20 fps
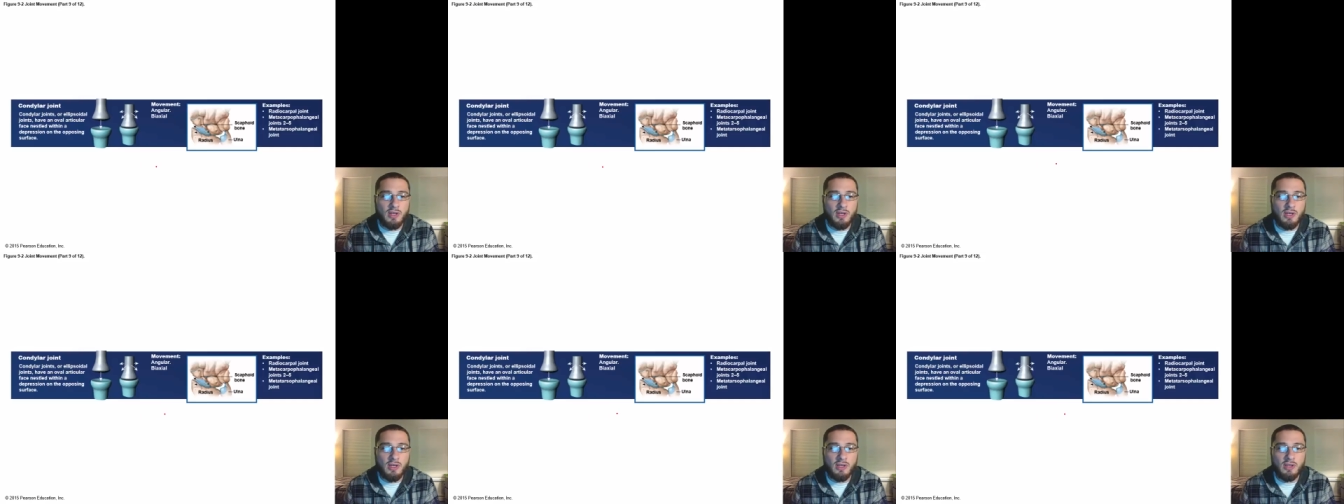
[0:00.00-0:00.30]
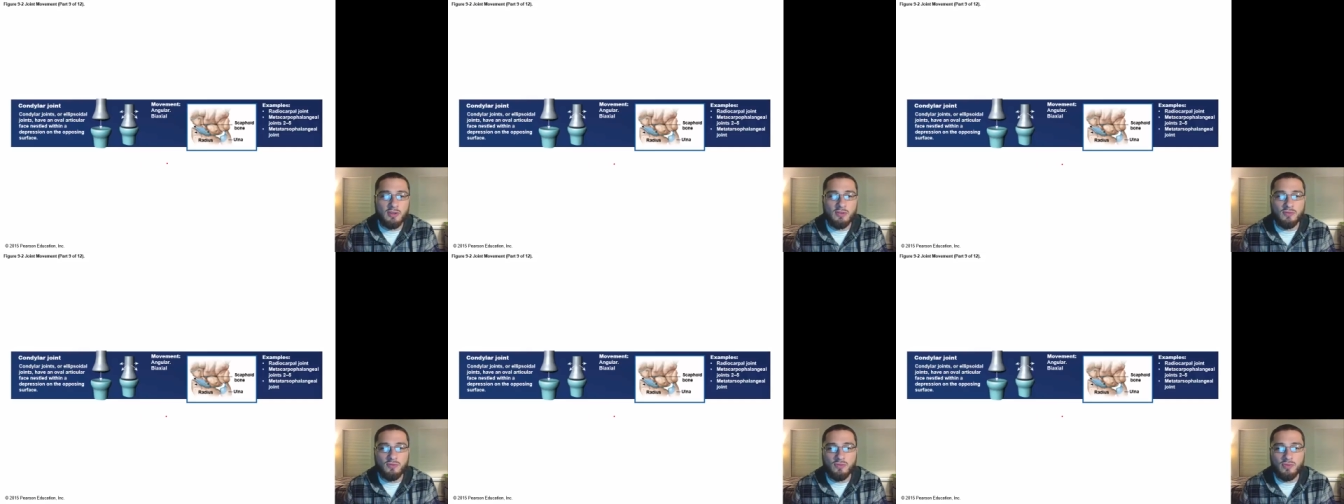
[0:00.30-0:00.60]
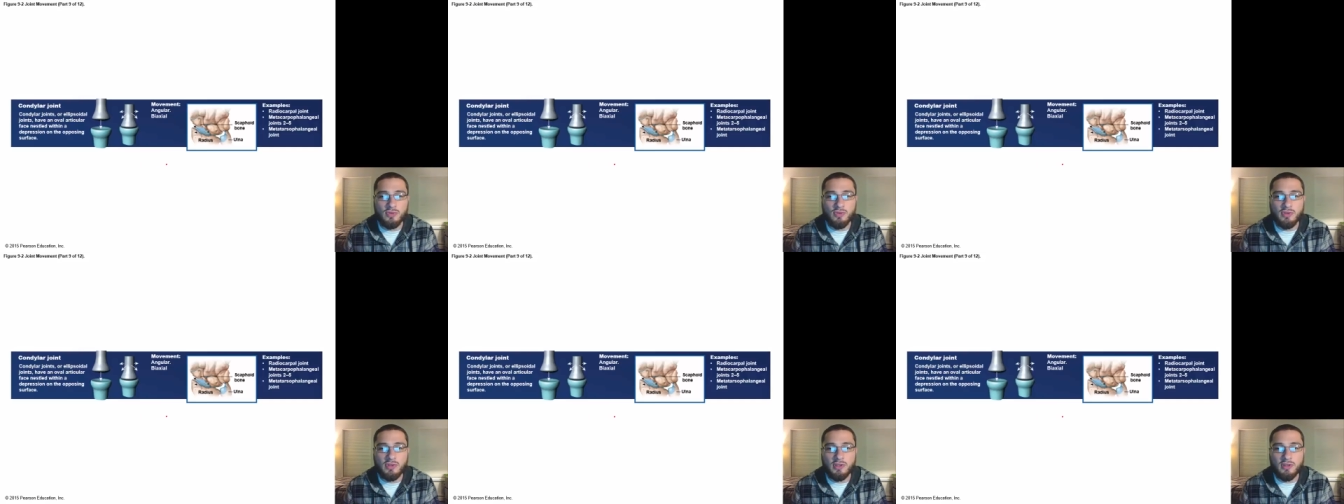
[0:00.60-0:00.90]
and
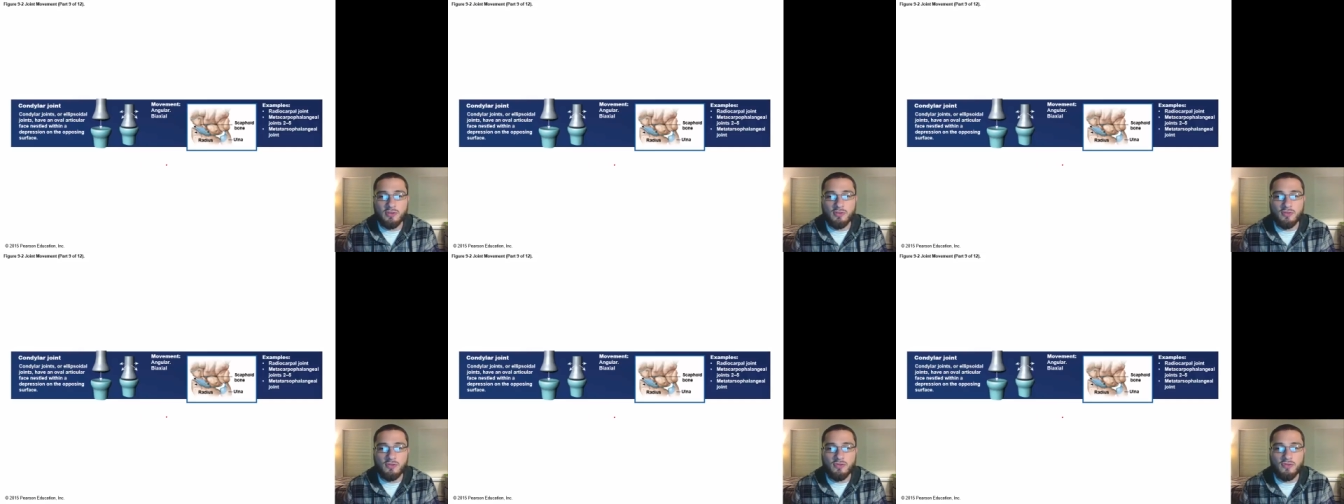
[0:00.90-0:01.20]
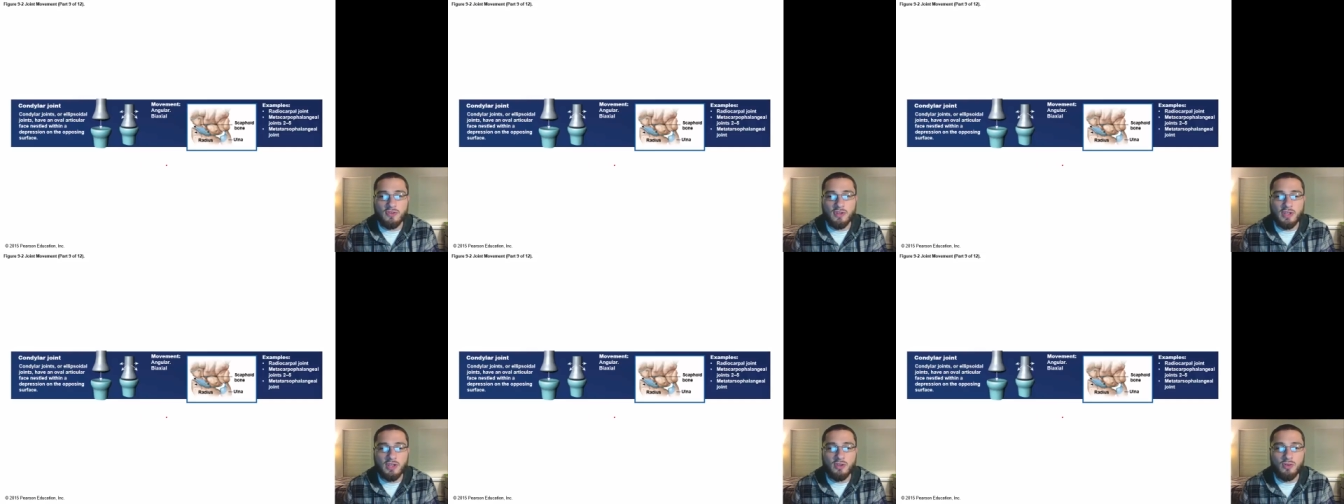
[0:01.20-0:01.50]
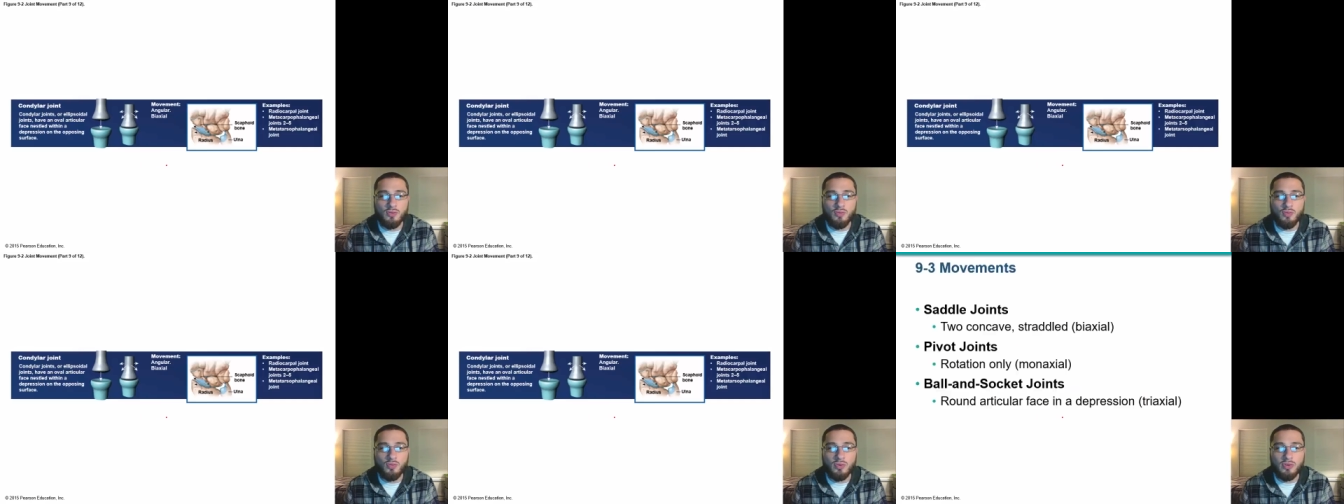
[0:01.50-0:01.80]
really
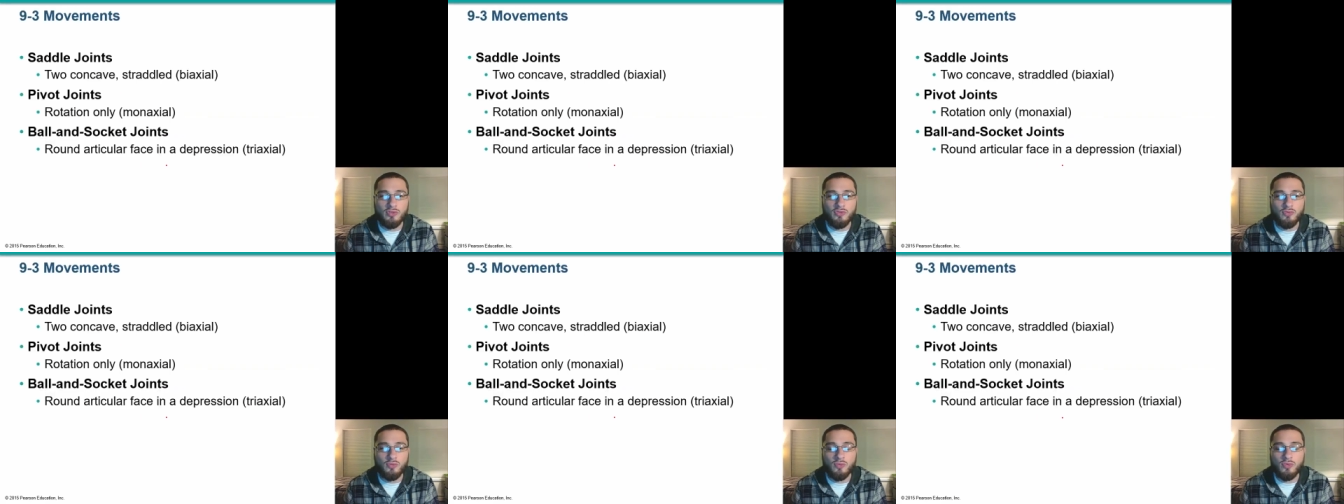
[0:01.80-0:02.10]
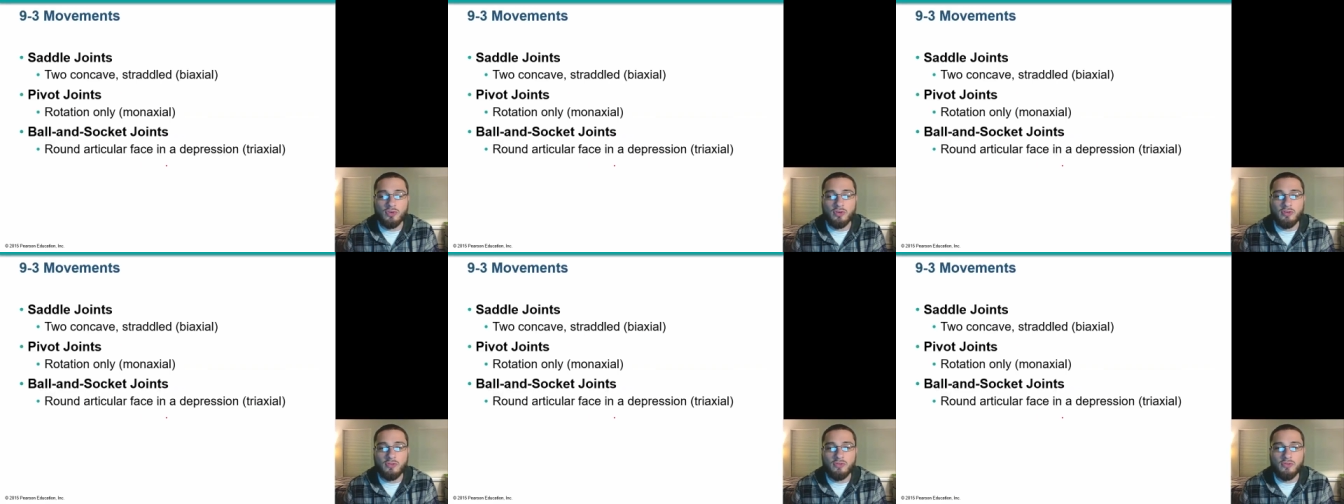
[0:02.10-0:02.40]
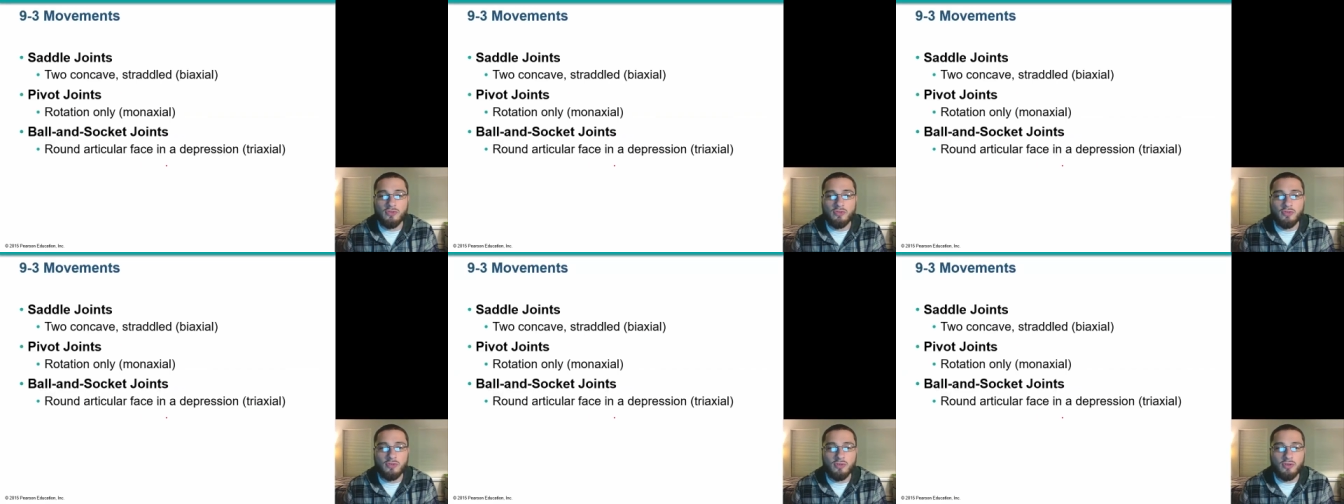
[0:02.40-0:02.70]
understand which
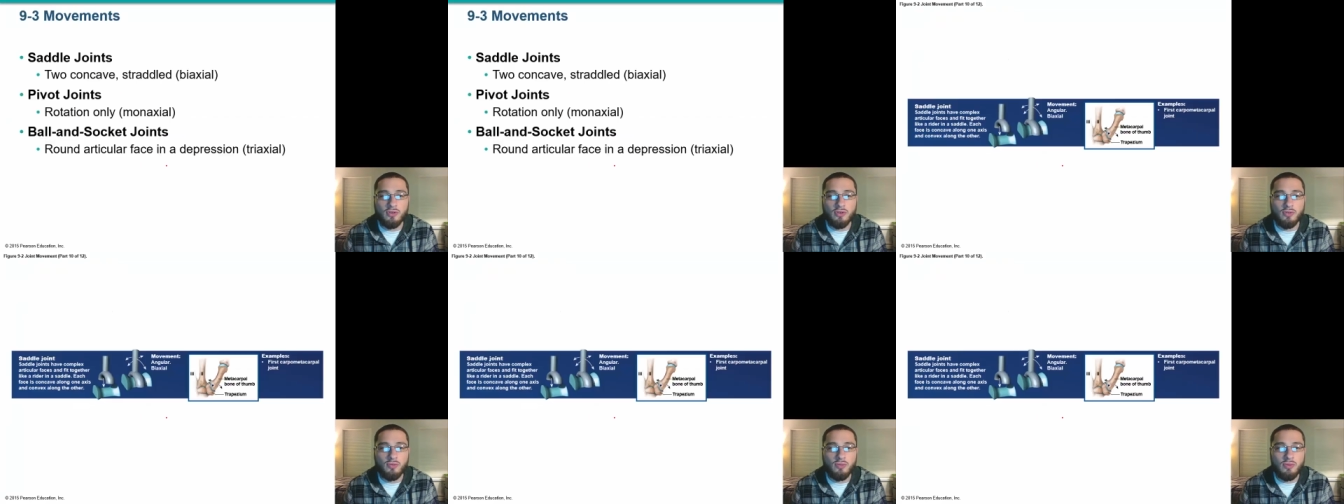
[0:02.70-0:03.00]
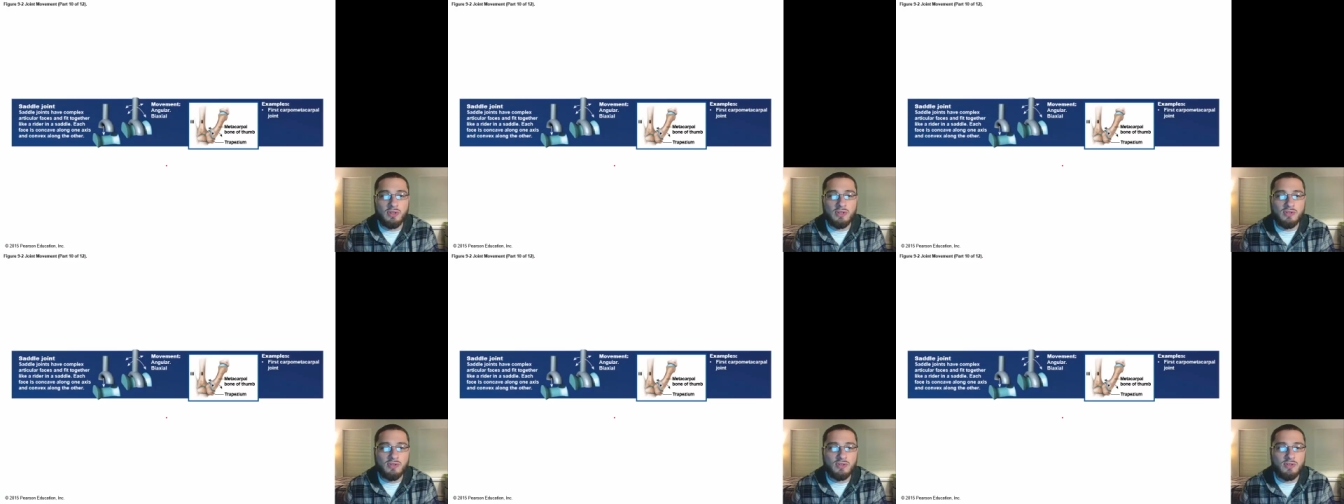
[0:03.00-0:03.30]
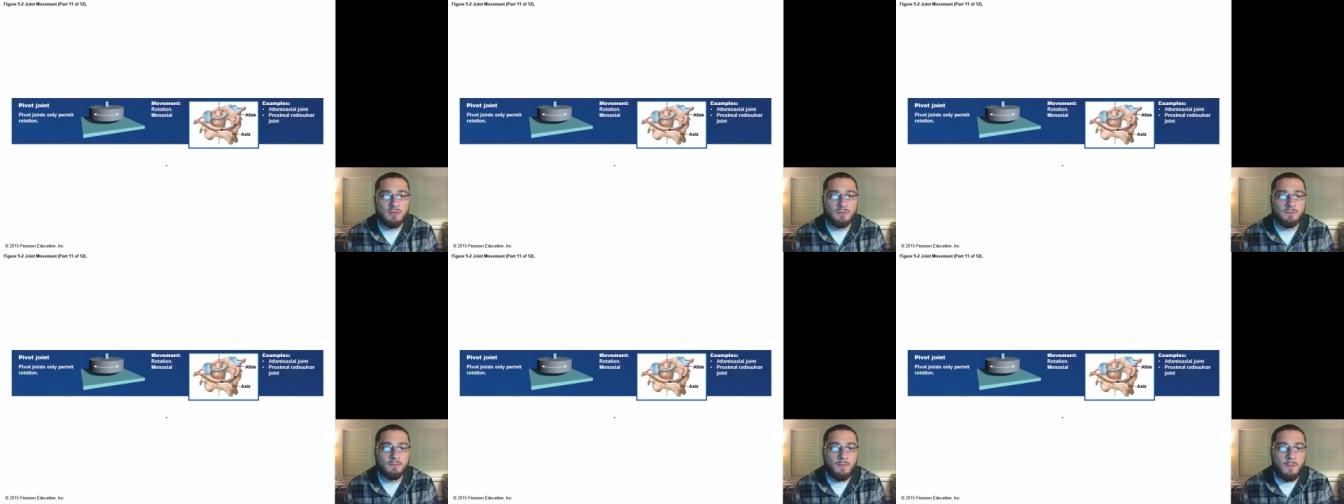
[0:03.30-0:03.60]
ones are which.